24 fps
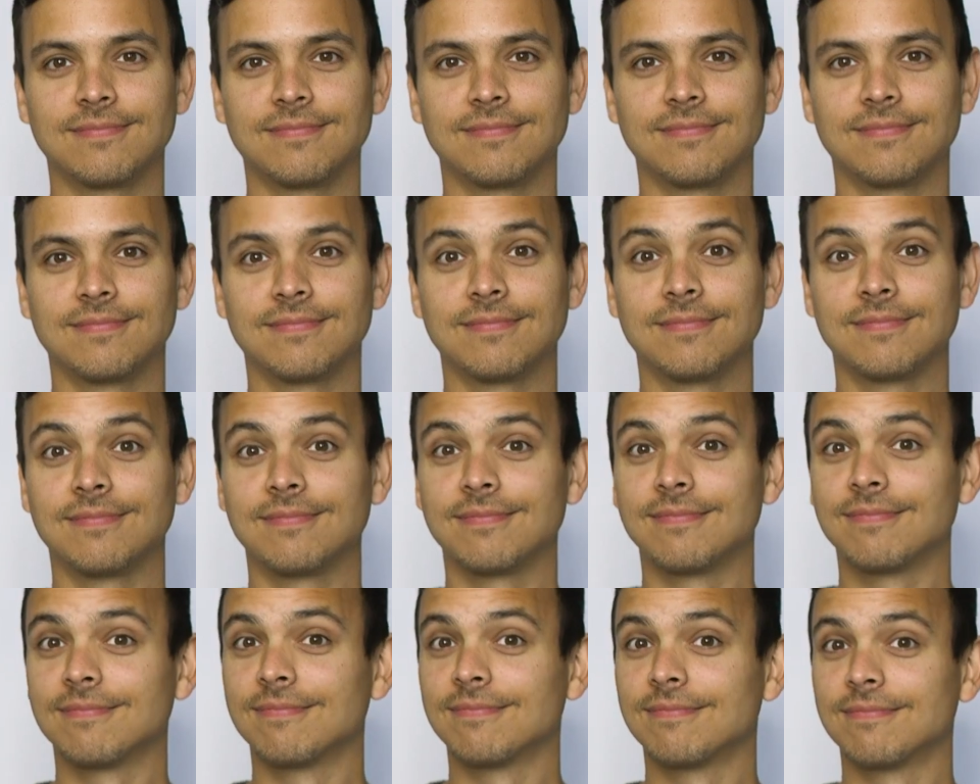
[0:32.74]

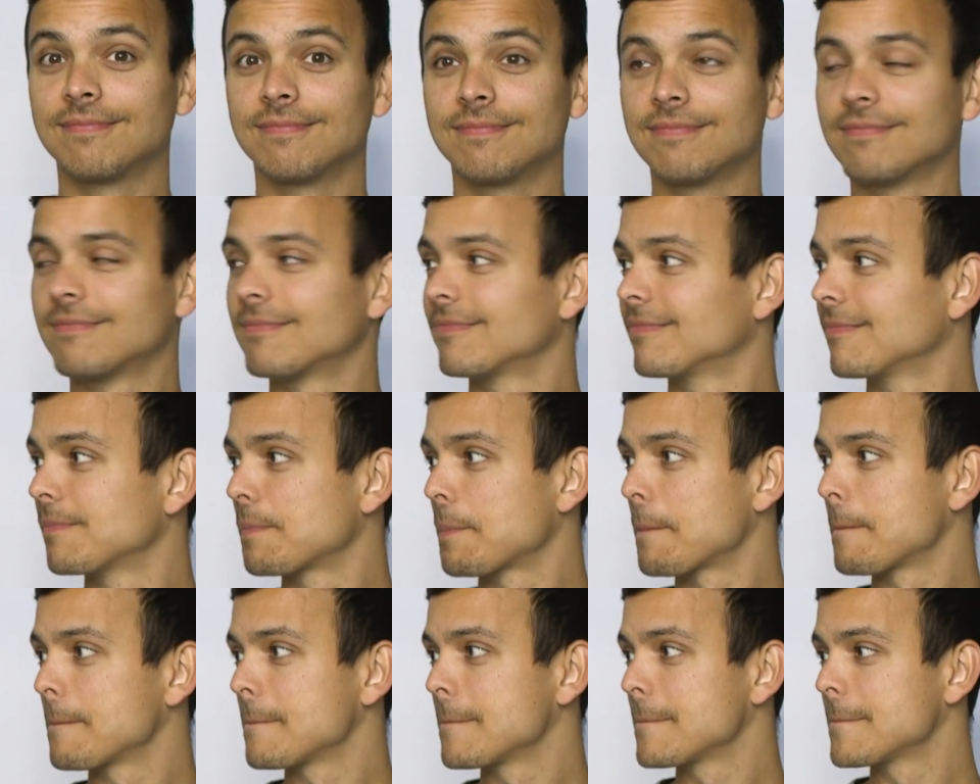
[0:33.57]

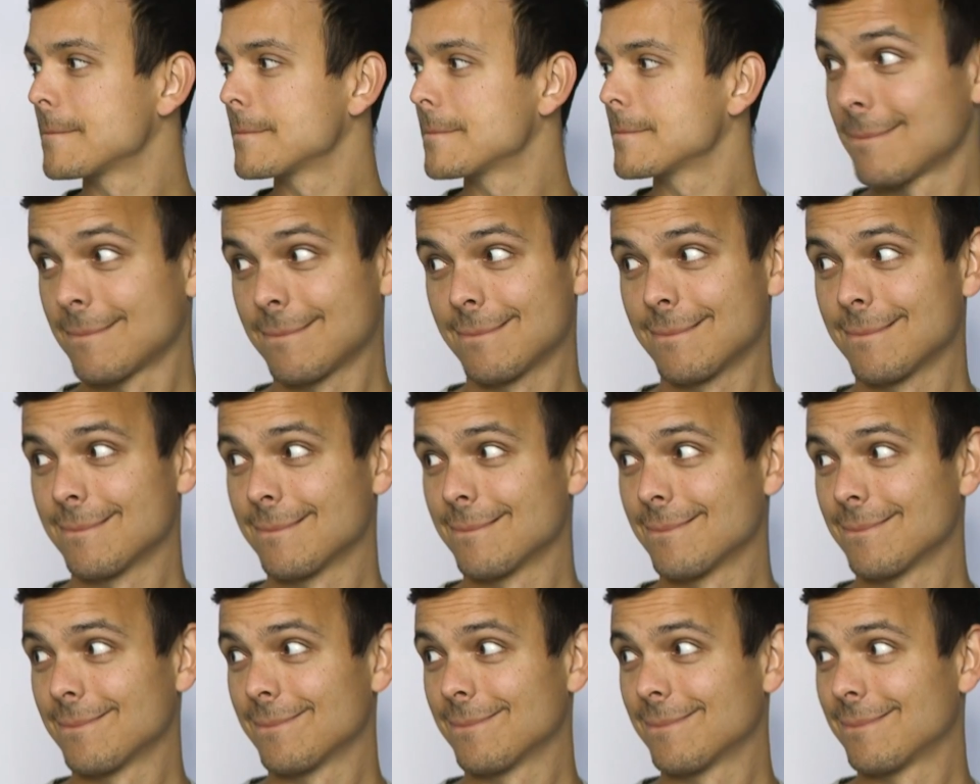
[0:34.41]

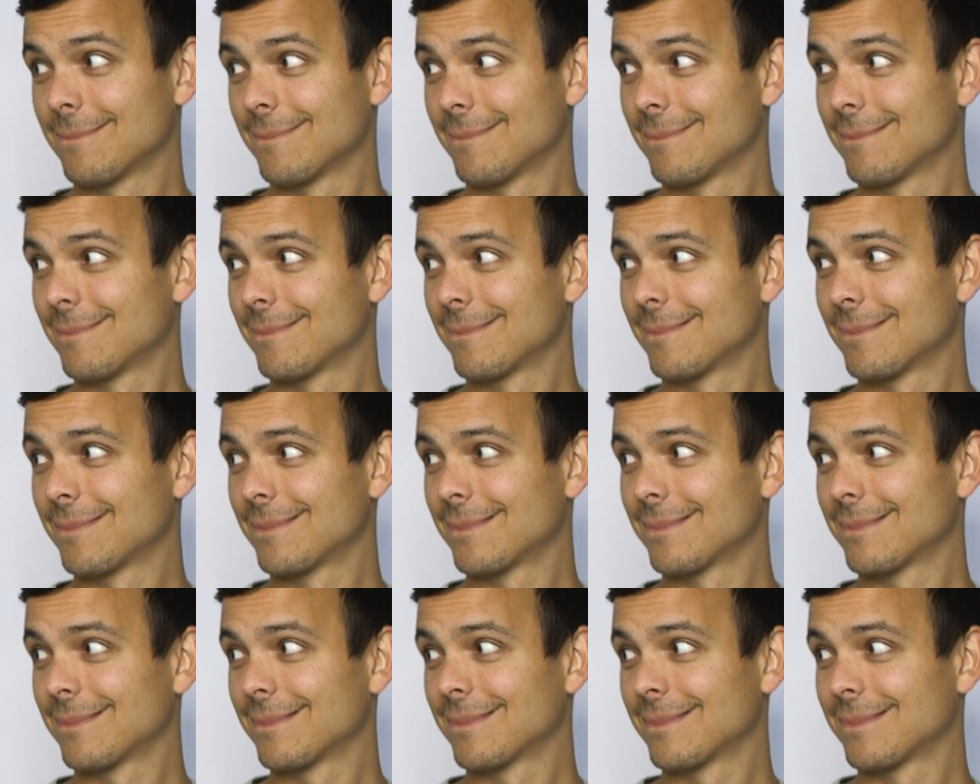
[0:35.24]

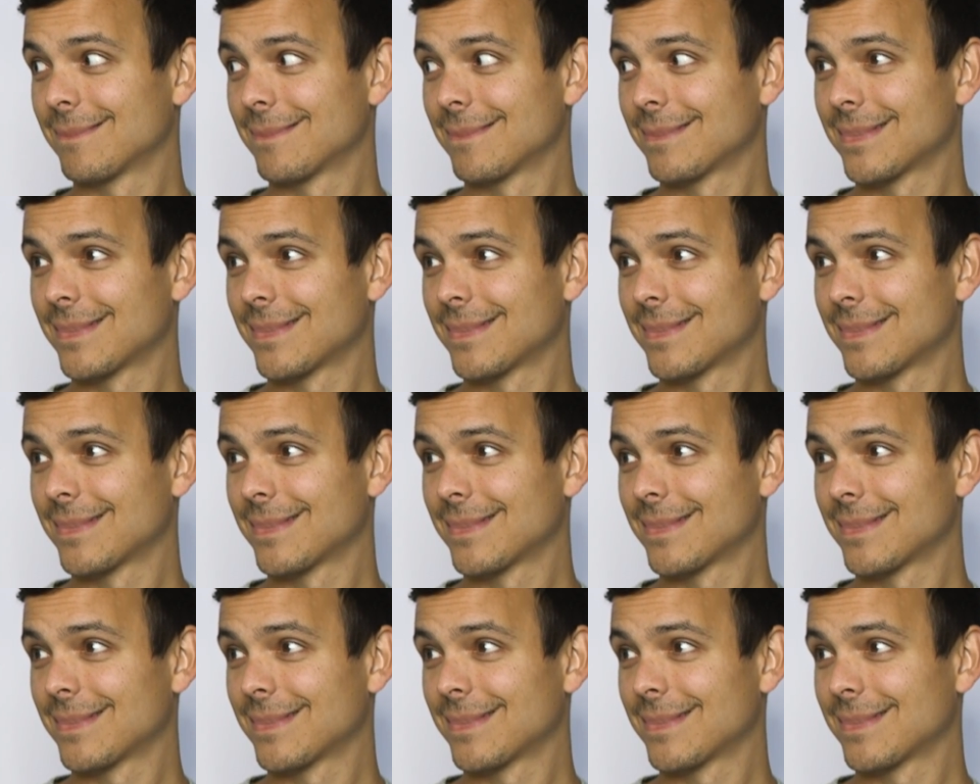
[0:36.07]
[no speech]